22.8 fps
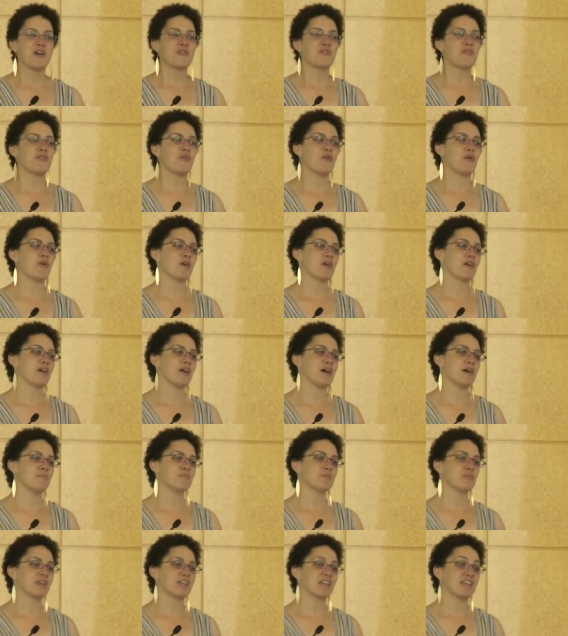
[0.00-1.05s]
for
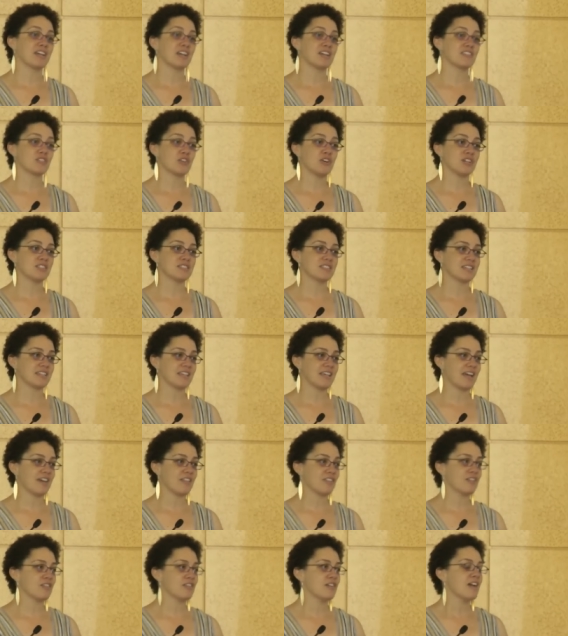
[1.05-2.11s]
bringing us all
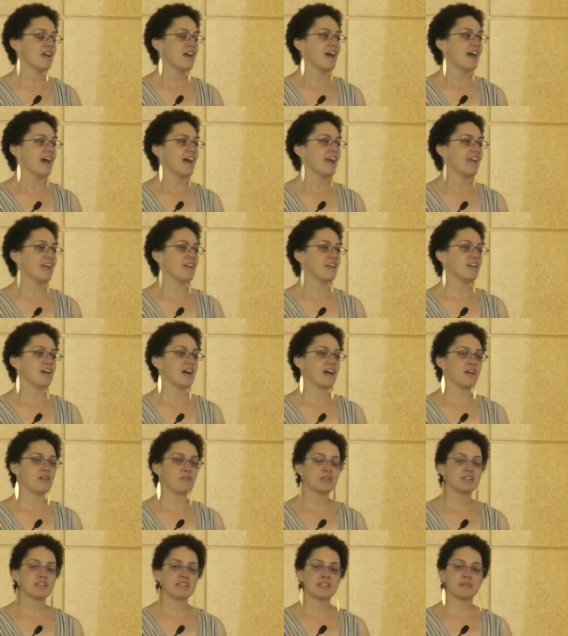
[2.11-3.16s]
together.
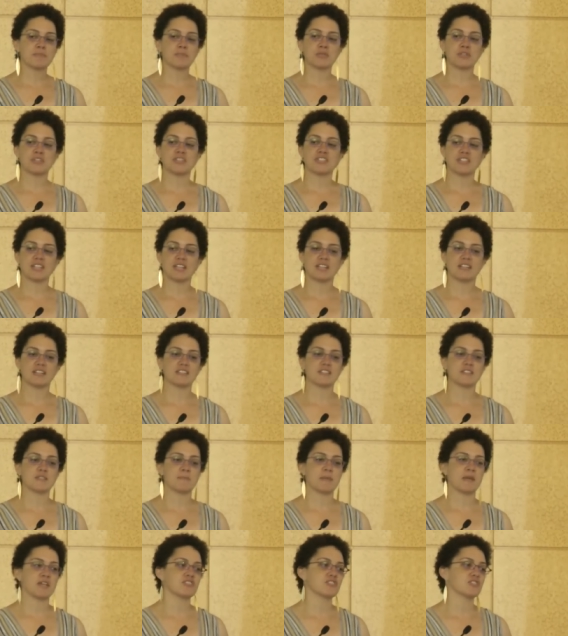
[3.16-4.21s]
I really appreciated
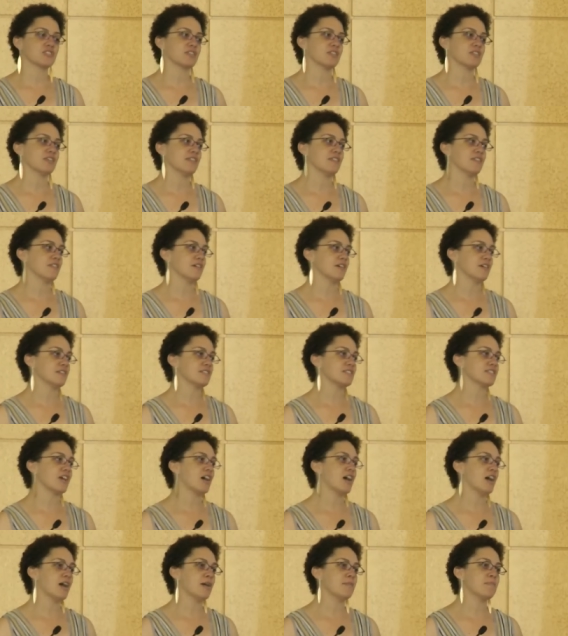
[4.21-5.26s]
especially the
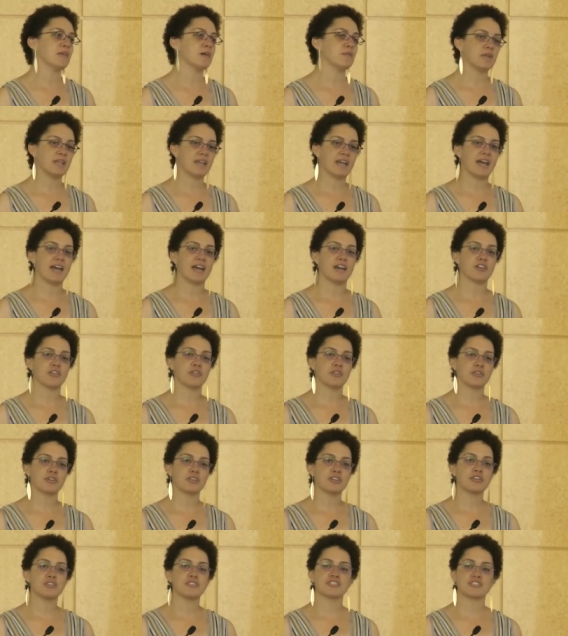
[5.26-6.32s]
time that we had
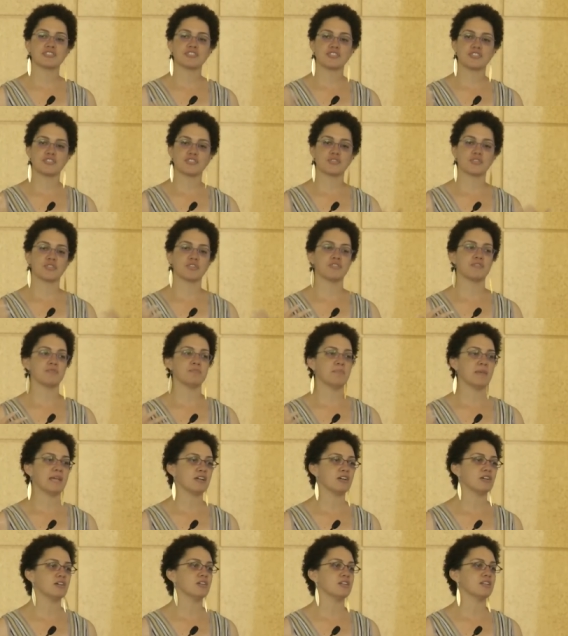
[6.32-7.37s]
earlier just to sort of
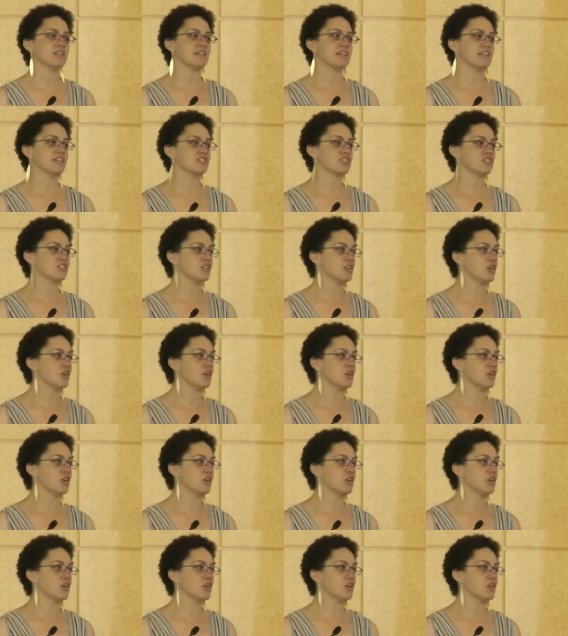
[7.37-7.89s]
mingle and get to